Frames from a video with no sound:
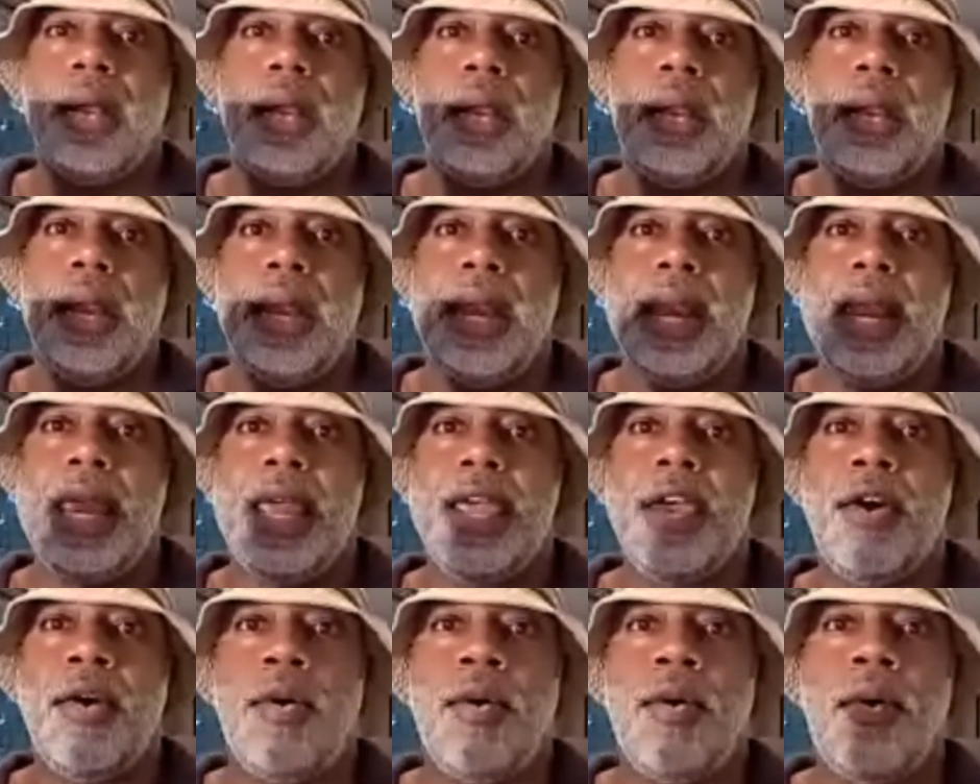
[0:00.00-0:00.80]

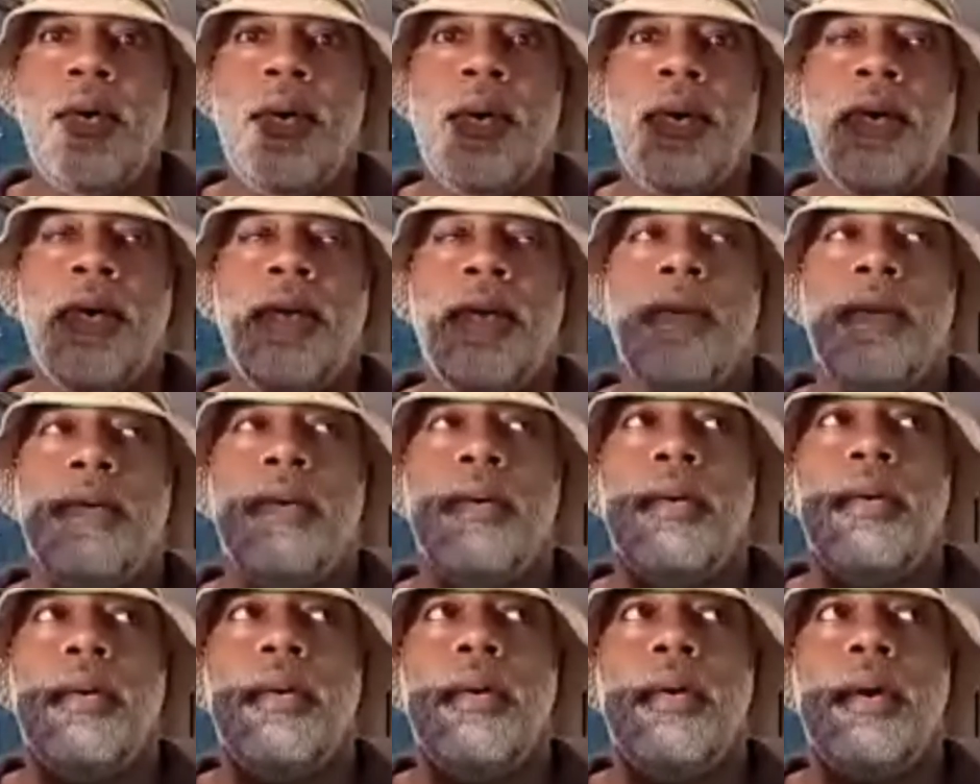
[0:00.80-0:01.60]
Neil
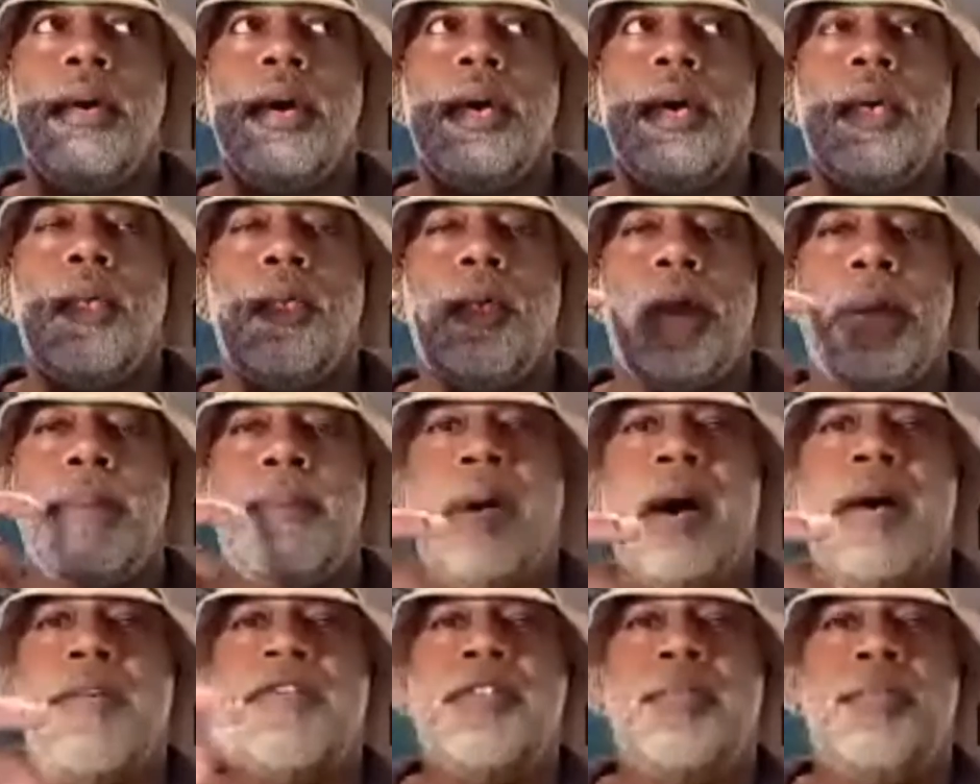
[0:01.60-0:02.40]

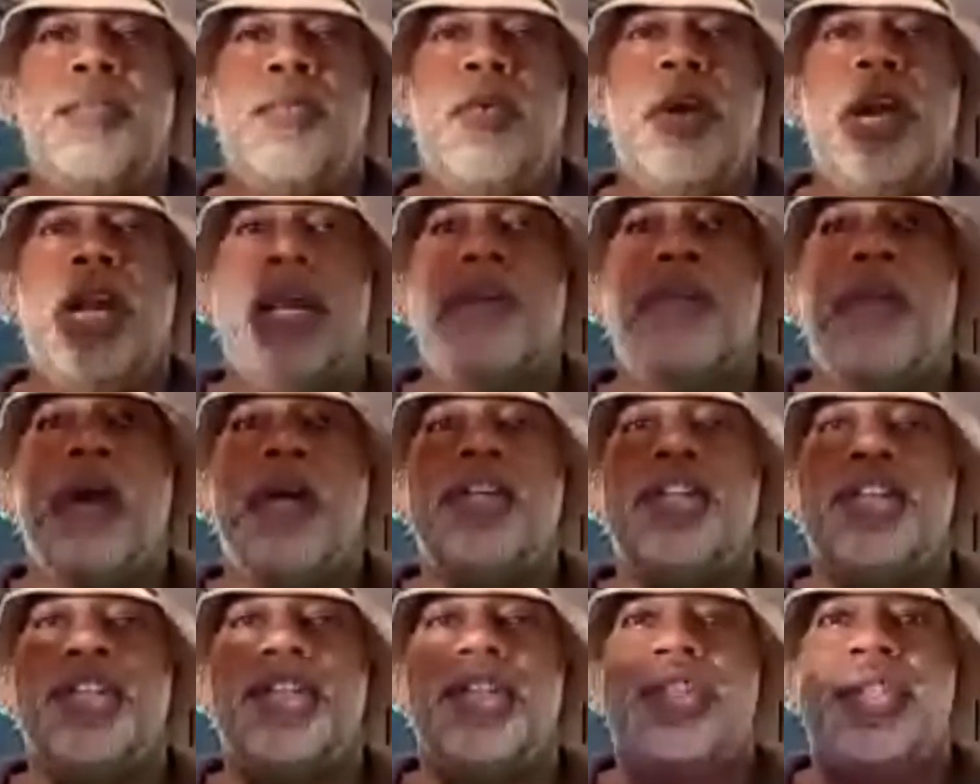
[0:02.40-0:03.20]
rebuffed pretty
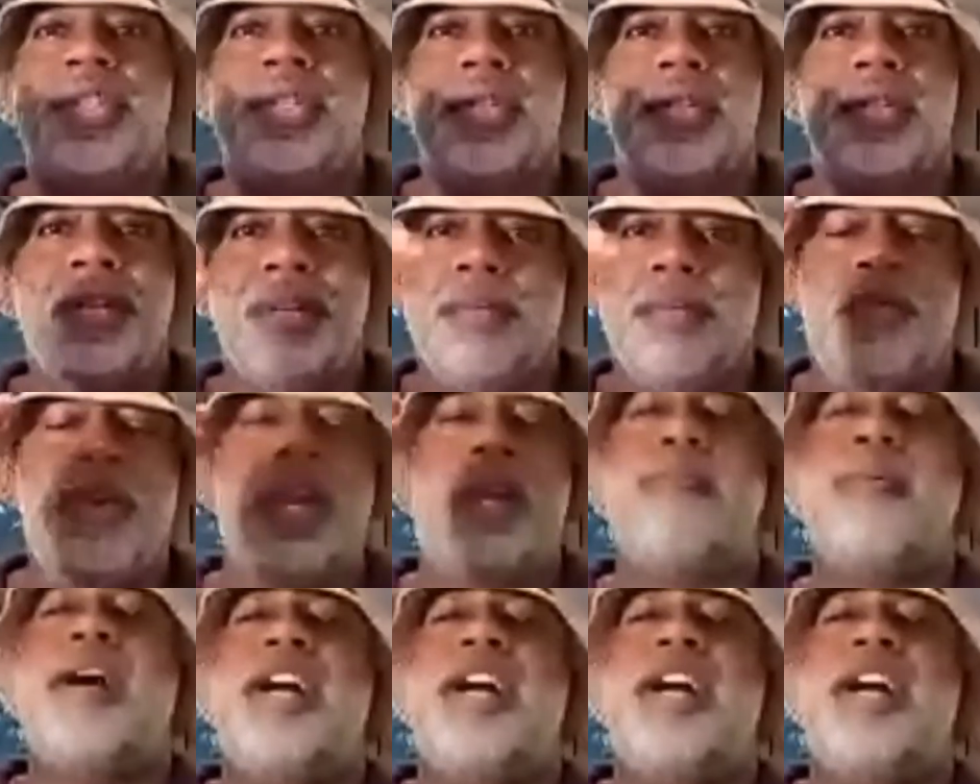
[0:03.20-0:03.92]
much, let